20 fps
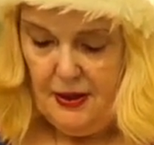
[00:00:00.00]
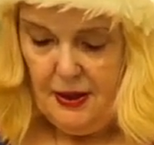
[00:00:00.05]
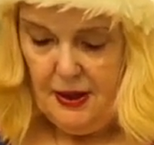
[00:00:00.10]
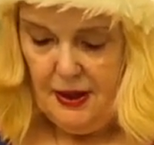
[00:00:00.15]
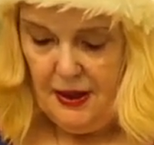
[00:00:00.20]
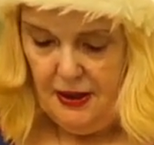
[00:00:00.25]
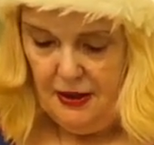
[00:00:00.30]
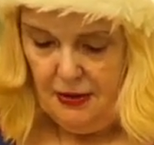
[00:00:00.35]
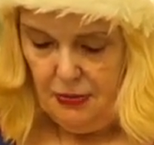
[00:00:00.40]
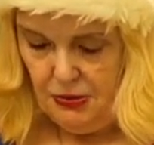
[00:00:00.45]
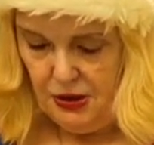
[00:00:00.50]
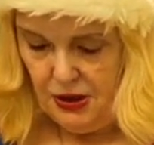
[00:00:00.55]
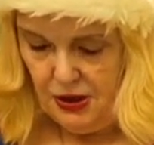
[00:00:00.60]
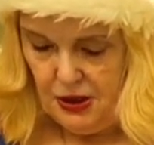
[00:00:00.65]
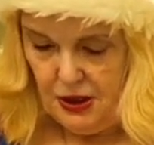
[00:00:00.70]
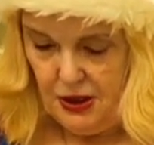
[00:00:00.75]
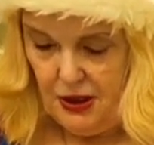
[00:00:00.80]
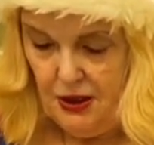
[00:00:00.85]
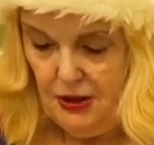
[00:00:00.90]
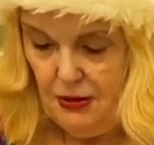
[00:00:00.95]
And then I'm
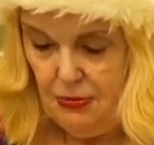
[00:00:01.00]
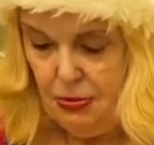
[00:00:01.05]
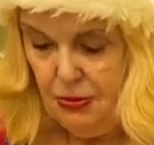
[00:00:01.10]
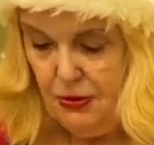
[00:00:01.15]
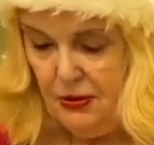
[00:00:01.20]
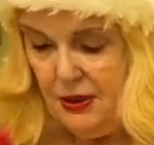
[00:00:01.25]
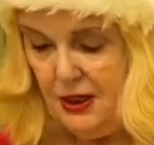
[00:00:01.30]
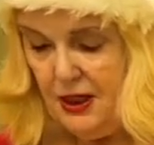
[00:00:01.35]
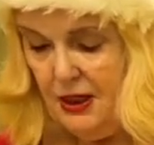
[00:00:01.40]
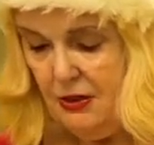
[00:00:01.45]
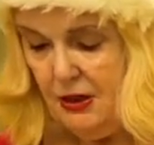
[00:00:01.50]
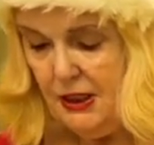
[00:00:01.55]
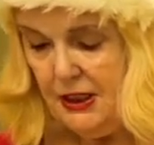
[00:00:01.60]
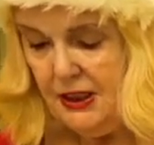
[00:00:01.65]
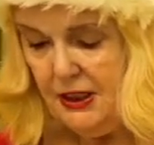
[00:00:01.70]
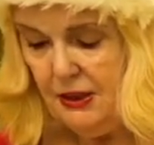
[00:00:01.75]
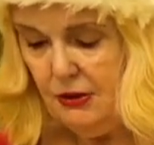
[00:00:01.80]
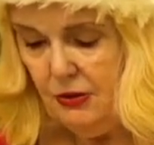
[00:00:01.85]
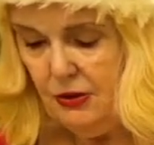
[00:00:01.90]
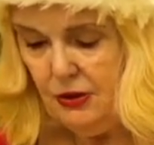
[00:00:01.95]
just going to put the
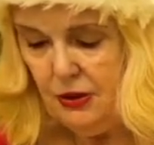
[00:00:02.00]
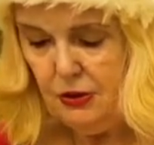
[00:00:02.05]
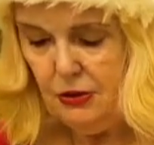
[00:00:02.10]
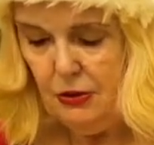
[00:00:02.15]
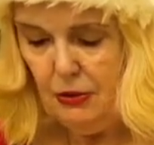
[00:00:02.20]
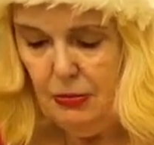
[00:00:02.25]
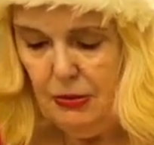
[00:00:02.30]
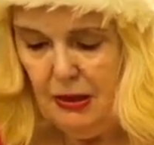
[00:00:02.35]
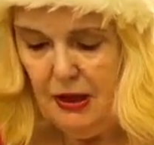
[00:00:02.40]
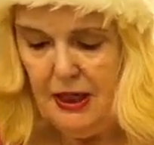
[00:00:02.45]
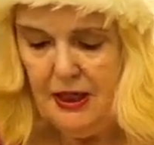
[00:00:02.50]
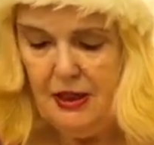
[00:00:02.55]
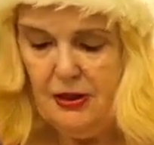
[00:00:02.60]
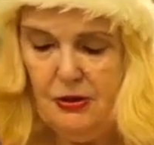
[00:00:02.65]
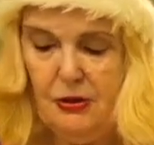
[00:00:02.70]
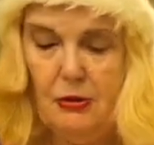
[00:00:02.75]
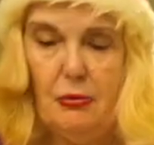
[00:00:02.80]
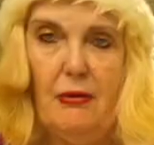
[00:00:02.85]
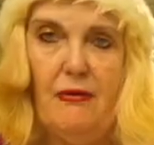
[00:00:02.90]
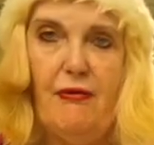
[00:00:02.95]
icing on the top like you
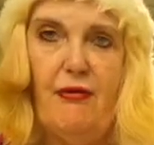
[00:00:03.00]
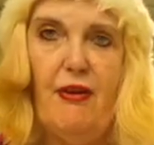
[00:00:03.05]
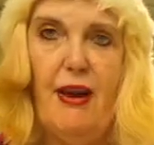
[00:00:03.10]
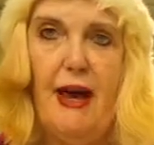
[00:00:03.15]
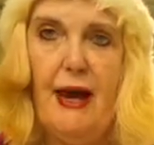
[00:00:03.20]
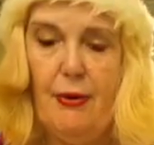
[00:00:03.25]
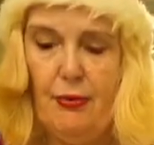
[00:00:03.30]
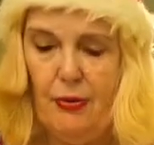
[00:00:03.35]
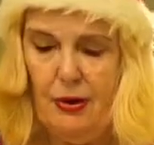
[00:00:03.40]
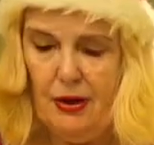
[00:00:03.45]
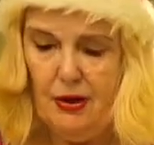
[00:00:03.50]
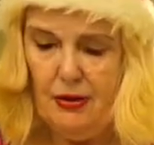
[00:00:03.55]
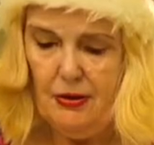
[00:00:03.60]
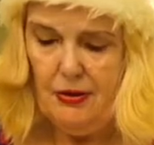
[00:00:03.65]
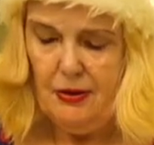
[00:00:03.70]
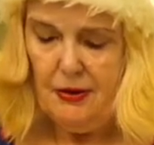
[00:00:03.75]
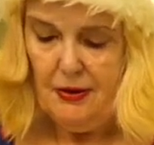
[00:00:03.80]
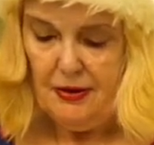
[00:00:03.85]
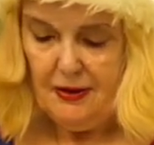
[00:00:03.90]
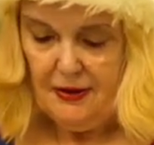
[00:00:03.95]
do with flour
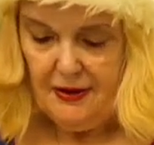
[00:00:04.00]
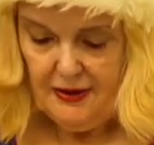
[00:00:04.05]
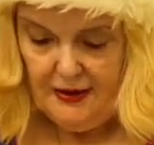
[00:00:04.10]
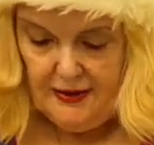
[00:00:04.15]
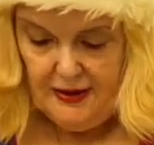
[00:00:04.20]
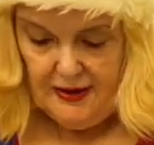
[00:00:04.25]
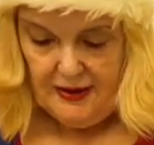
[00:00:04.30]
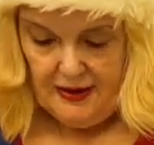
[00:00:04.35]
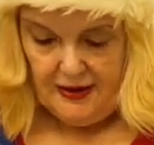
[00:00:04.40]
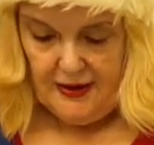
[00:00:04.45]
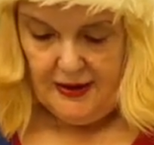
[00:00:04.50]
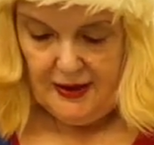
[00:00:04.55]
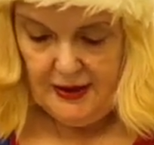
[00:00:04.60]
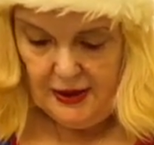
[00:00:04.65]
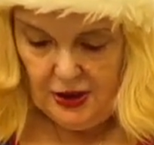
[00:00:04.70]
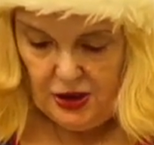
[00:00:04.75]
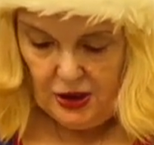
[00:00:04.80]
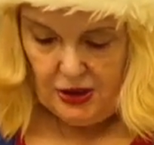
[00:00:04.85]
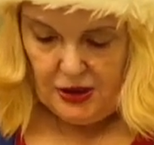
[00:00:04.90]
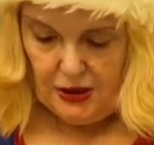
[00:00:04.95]

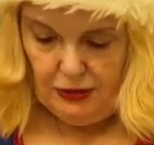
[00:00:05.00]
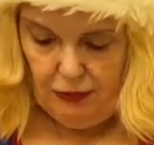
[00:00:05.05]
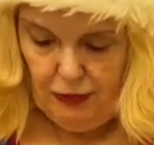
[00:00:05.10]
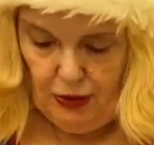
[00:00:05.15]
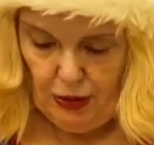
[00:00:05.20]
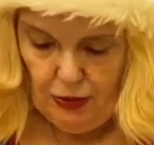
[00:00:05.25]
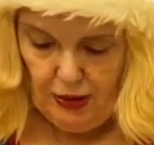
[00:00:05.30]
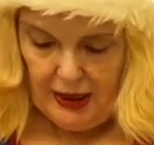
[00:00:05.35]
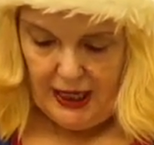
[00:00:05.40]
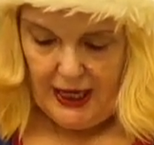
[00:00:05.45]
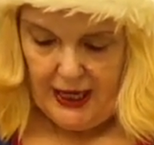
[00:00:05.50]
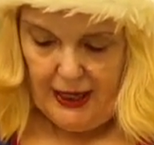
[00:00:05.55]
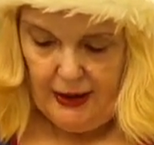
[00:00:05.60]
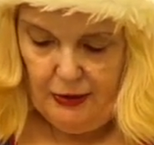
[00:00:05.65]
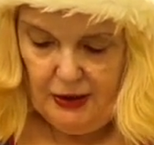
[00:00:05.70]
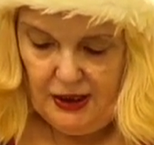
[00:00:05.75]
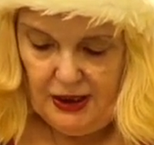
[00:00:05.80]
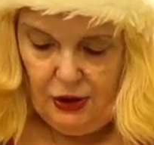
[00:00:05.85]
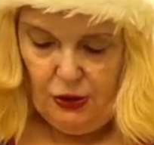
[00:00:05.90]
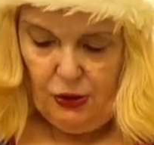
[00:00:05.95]
and just roll it
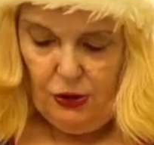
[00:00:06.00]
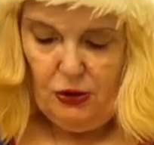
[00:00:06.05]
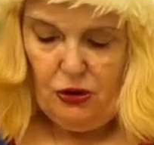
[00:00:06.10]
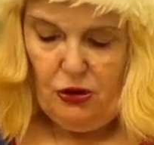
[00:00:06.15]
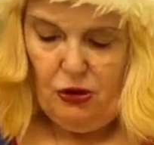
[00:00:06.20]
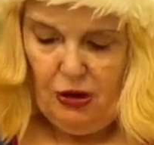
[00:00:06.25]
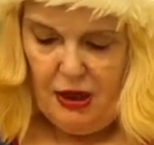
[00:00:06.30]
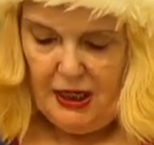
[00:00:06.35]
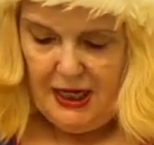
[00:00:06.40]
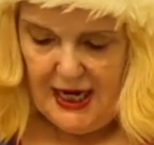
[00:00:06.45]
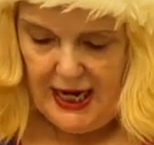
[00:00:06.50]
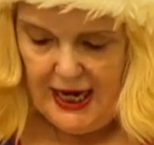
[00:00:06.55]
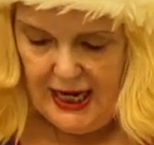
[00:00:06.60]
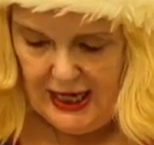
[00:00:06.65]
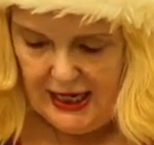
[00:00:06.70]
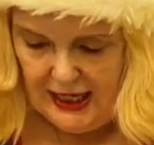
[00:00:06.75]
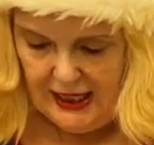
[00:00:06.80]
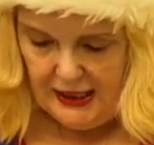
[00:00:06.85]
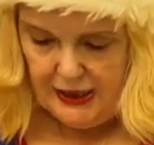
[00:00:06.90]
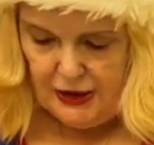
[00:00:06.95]
out and not try and
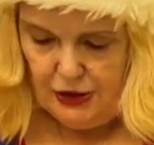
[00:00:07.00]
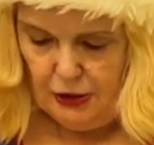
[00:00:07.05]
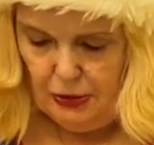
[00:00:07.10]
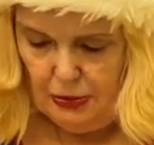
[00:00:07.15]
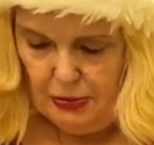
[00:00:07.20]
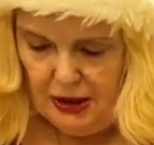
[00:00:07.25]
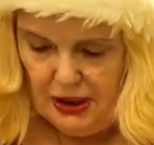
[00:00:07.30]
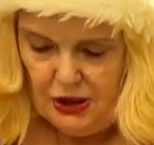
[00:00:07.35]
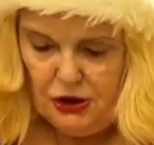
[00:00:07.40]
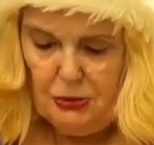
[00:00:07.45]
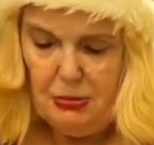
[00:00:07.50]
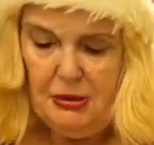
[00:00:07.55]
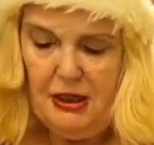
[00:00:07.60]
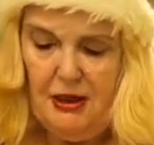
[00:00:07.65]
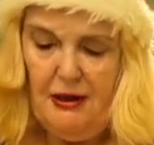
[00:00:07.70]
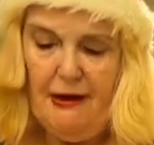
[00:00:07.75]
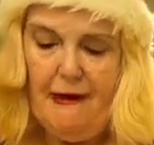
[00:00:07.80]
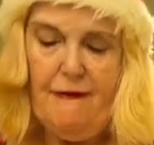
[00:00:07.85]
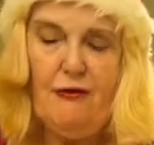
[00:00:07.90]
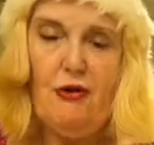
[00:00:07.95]
handle it too much. I mean,
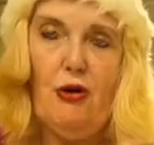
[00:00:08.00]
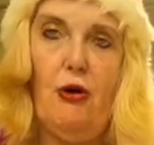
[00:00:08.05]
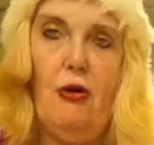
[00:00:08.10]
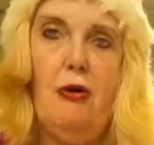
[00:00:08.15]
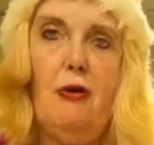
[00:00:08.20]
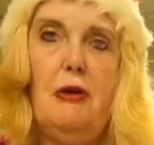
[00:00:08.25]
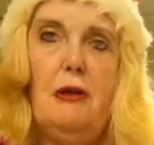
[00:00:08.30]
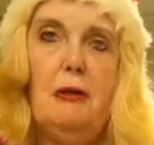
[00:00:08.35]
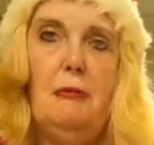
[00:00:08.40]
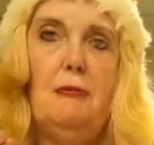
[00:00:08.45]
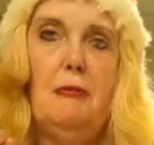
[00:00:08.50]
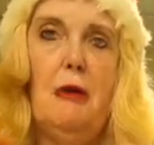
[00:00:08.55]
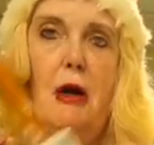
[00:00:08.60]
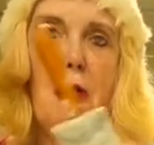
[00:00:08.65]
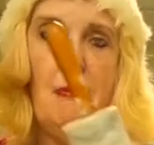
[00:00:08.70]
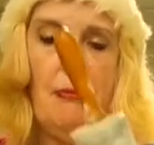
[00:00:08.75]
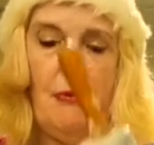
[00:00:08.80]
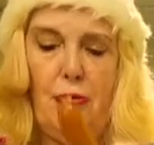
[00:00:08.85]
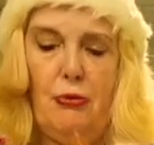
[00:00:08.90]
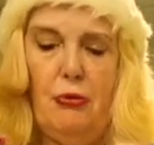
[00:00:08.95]
I have got a
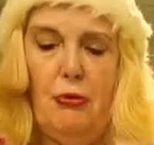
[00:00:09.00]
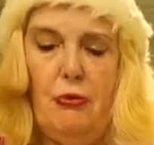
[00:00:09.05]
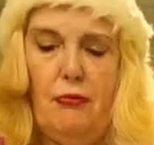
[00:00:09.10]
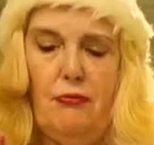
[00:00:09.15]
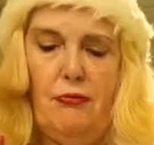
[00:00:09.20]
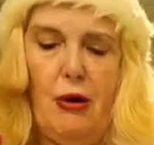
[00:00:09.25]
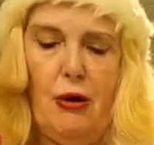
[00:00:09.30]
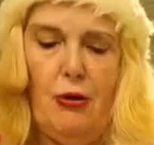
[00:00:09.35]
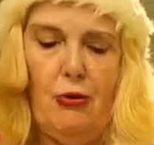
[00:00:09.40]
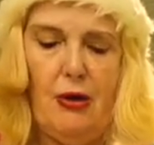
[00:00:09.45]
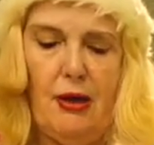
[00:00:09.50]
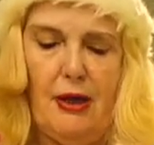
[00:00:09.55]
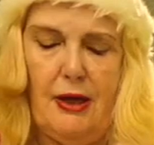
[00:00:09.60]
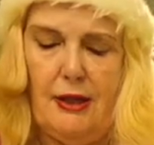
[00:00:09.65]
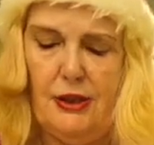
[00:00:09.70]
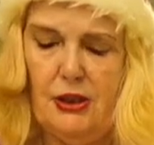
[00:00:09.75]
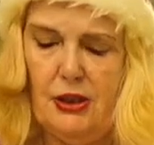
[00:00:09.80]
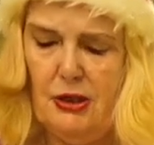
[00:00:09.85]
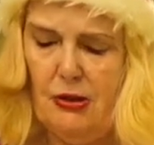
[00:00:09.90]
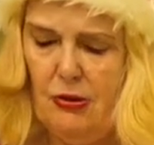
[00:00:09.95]
marble
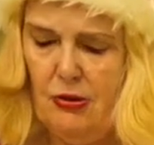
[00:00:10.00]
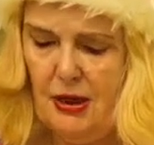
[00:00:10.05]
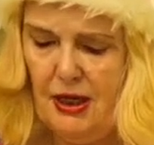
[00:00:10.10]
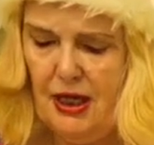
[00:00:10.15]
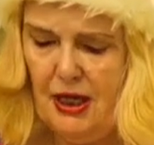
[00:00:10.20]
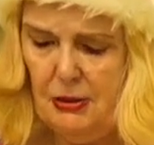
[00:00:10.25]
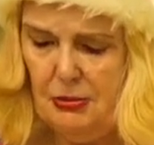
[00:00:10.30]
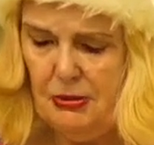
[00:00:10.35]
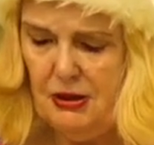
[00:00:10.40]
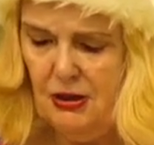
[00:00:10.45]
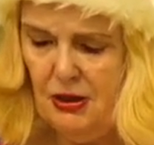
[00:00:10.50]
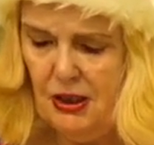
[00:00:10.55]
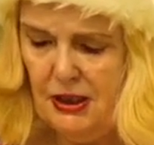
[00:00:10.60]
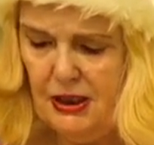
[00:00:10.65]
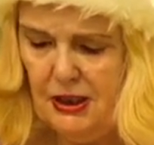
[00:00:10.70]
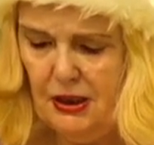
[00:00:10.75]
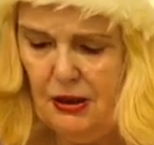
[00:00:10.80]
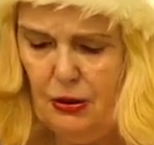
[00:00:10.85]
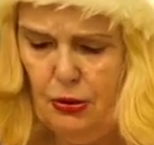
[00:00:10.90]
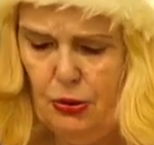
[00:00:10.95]
roller so it keeps
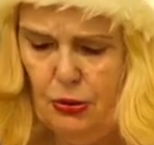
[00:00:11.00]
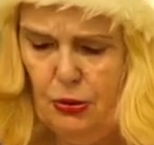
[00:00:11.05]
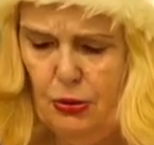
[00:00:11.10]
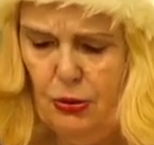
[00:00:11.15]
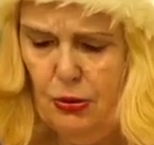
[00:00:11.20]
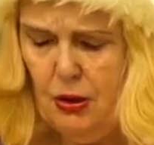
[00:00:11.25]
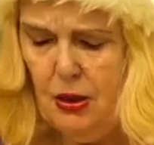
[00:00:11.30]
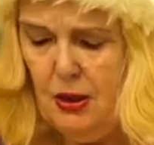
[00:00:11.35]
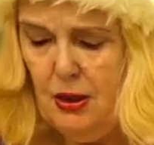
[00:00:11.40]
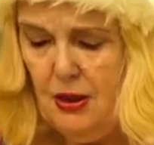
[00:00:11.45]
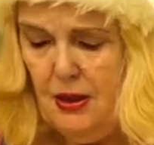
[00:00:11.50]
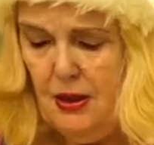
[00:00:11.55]
nice and cool.